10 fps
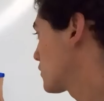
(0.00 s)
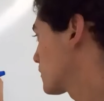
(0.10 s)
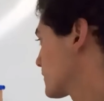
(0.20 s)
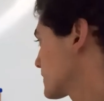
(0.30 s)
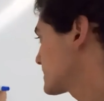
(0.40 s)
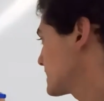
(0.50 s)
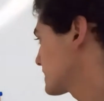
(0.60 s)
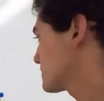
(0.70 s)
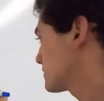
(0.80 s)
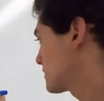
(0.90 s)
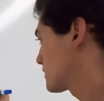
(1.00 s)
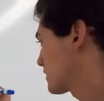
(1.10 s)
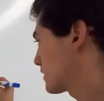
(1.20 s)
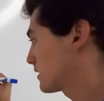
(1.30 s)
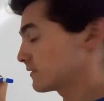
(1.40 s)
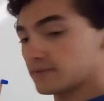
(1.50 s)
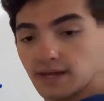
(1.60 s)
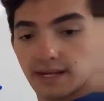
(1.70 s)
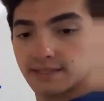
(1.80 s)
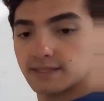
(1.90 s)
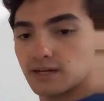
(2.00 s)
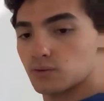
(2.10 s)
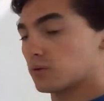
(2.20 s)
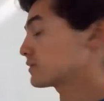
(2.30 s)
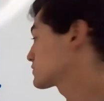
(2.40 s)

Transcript: over 10, that it's equal